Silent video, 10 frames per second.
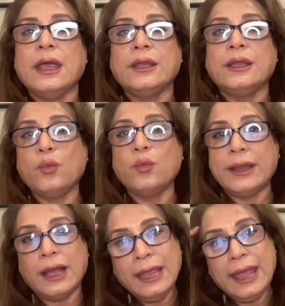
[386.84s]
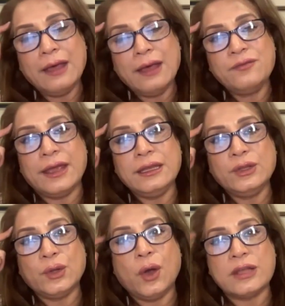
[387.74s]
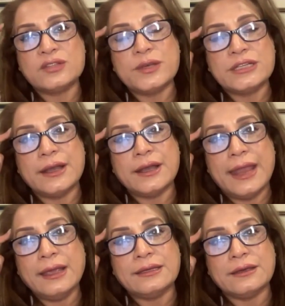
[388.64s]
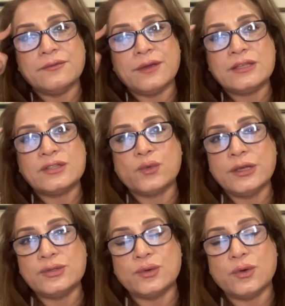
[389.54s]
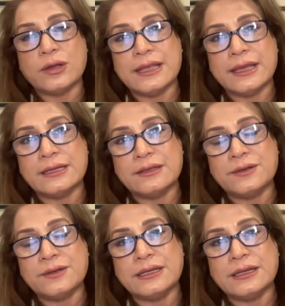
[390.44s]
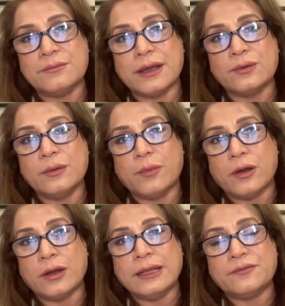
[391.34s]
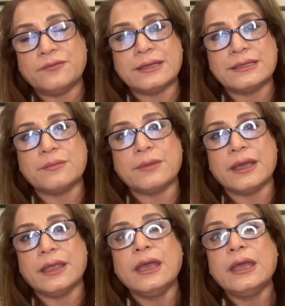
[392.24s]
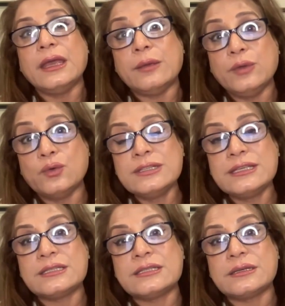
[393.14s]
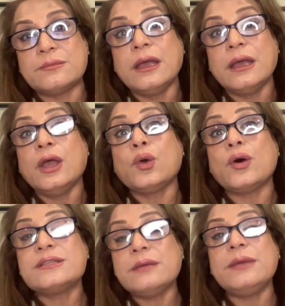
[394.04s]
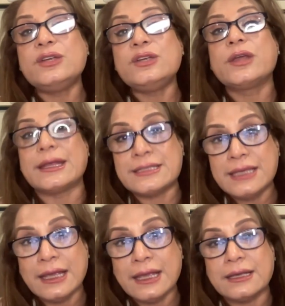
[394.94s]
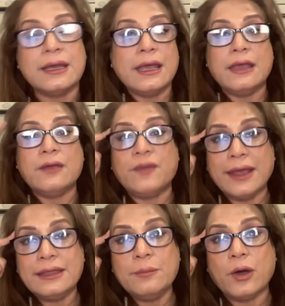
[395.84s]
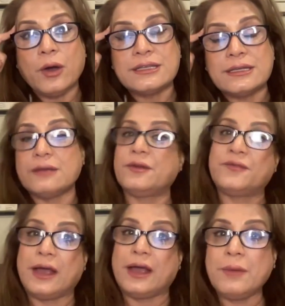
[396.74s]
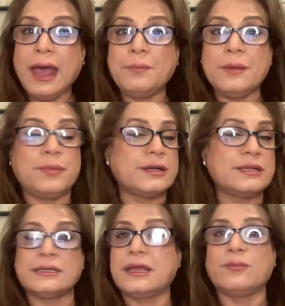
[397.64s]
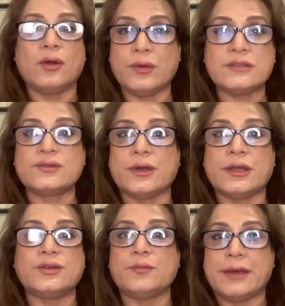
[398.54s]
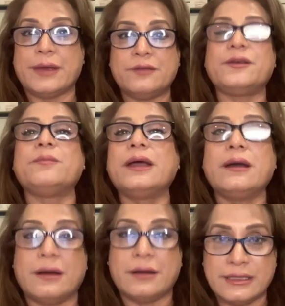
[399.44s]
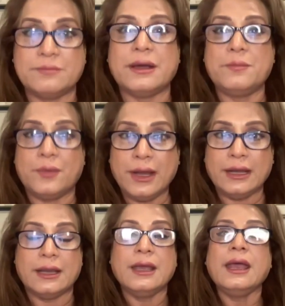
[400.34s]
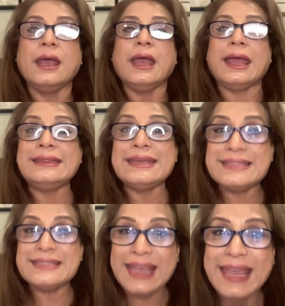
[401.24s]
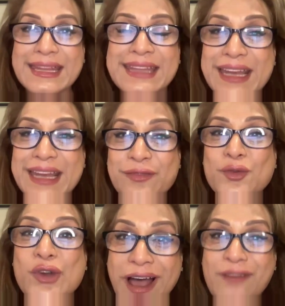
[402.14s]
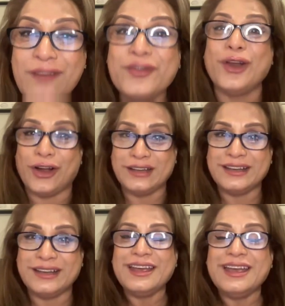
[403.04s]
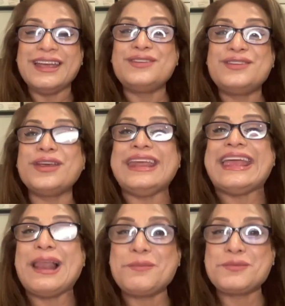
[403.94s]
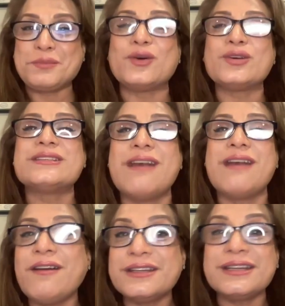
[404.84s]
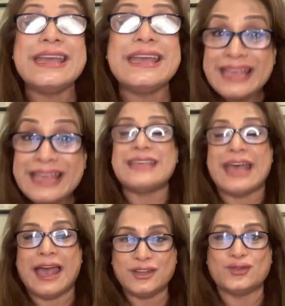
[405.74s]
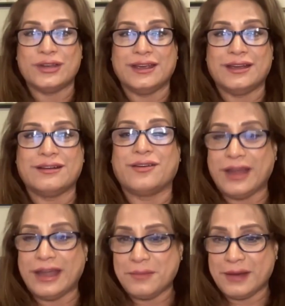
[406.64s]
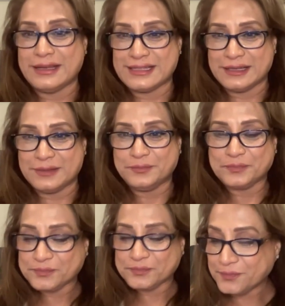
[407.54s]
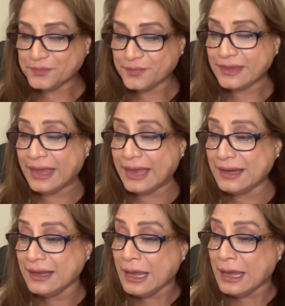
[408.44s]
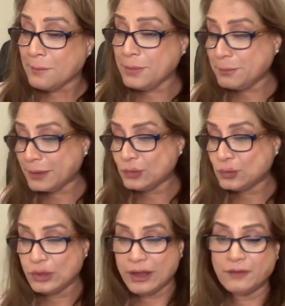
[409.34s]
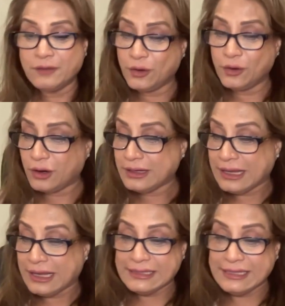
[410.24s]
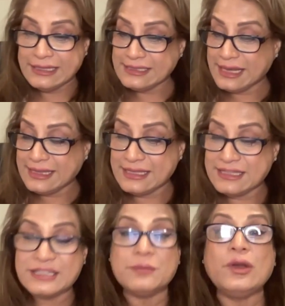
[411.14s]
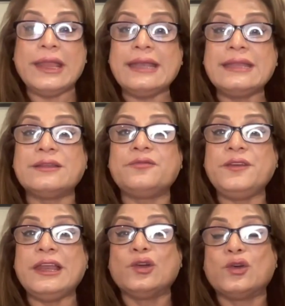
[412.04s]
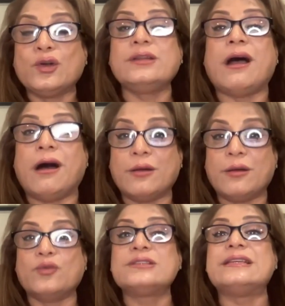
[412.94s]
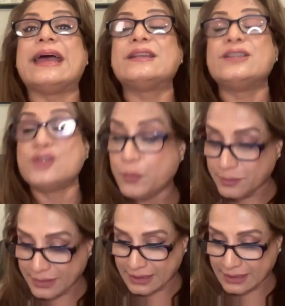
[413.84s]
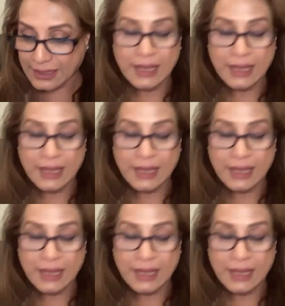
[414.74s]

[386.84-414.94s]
Now, when I have any thoughts which are negative, it's going to cause negativity in my whole body, affecting my immune system, causing me to get sick. If I think positive, if I'm a happy person, I'm always going to benefit my heart and my brain. And they say that if you laugh a lot, it really helps, because laughter is actually a great medicine. And people who laugh a lot, they say they stimulate the feel good hormones like dopamine.